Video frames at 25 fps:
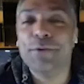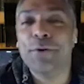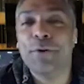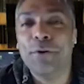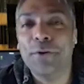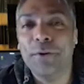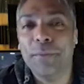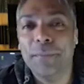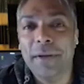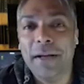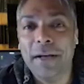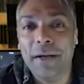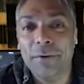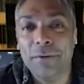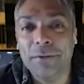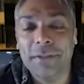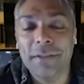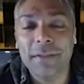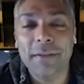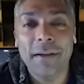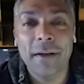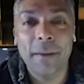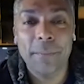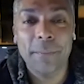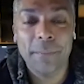all about,
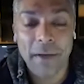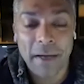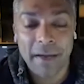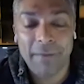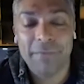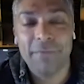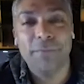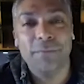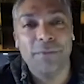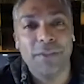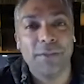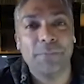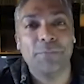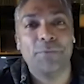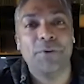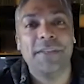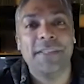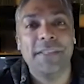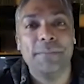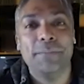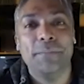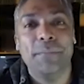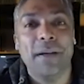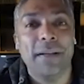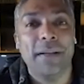apart from just
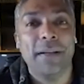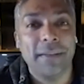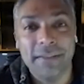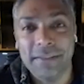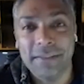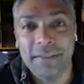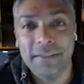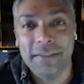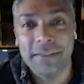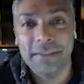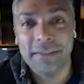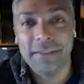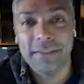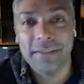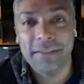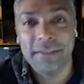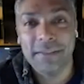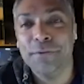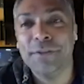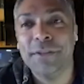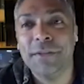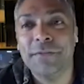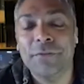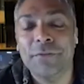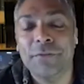pressing buttons and playing
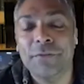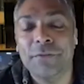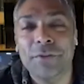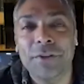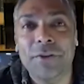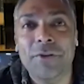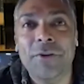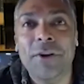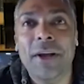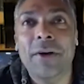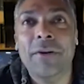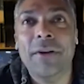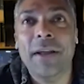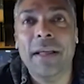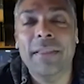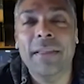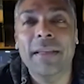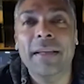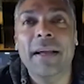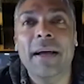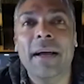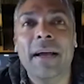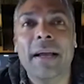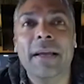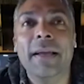music for the crowd. I
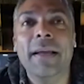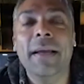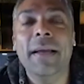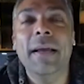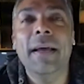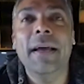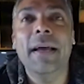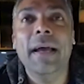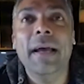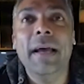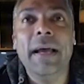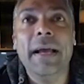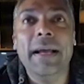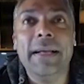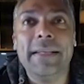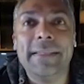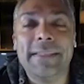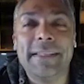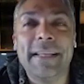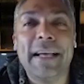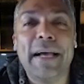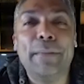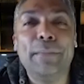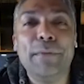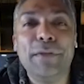think I
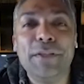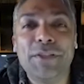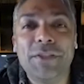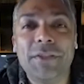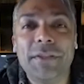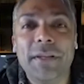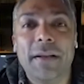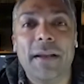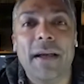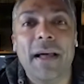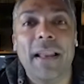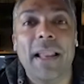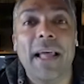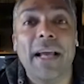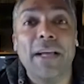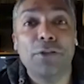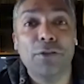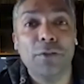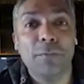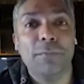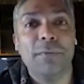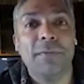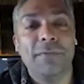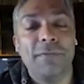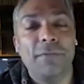established that I like
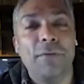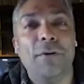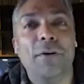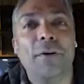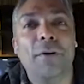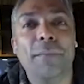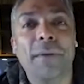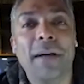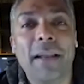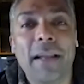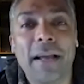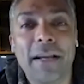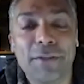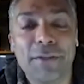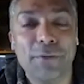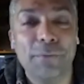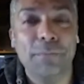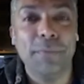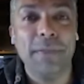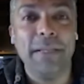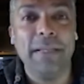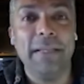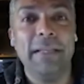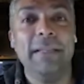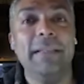to perform. I like to
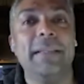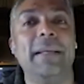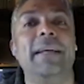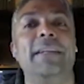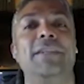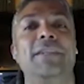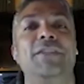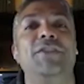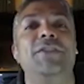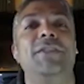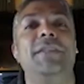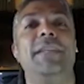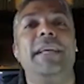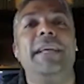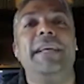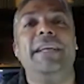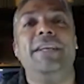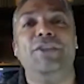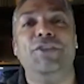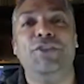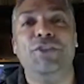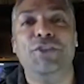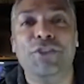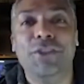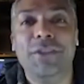be in that
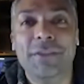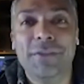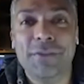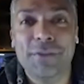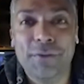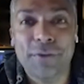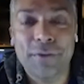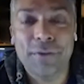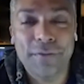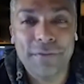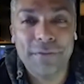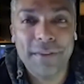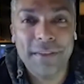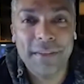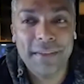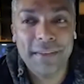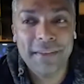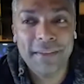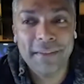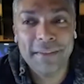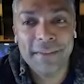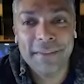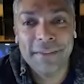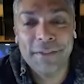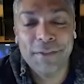stage sort of
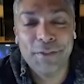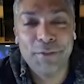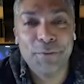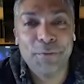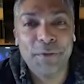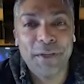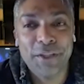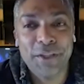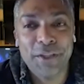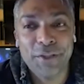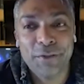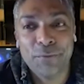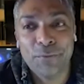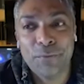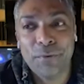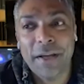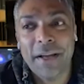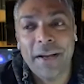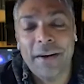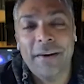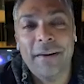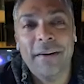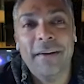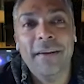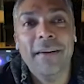a situation
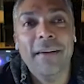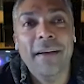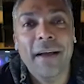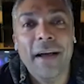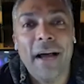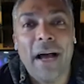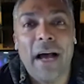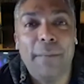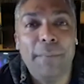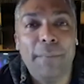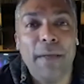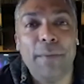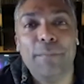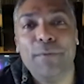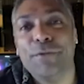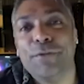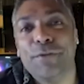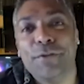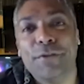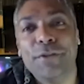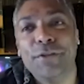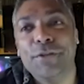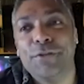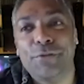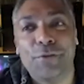where I'm able to
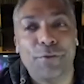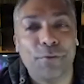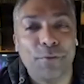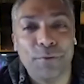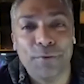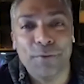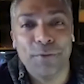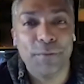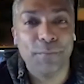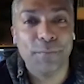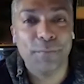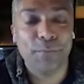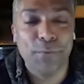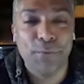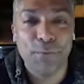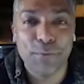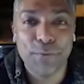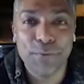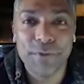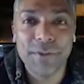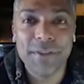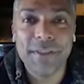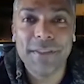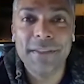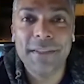control the
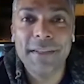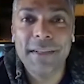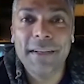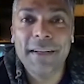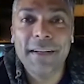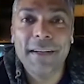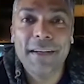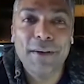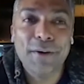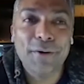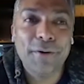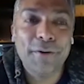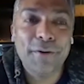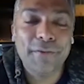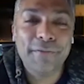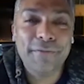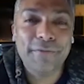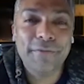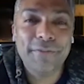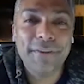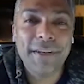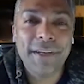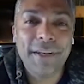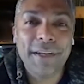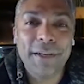mood of
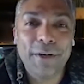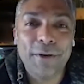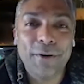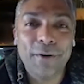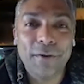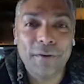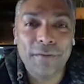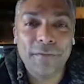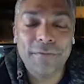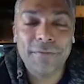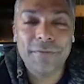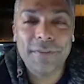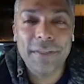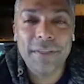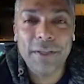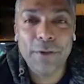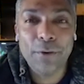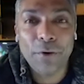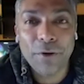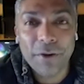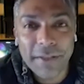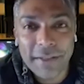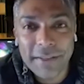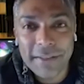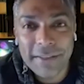the
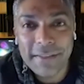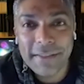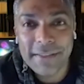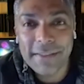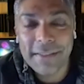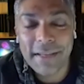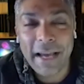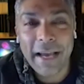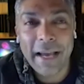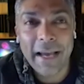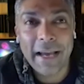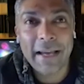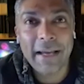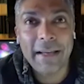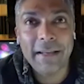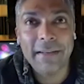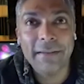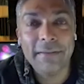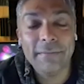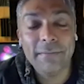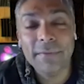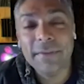audience. And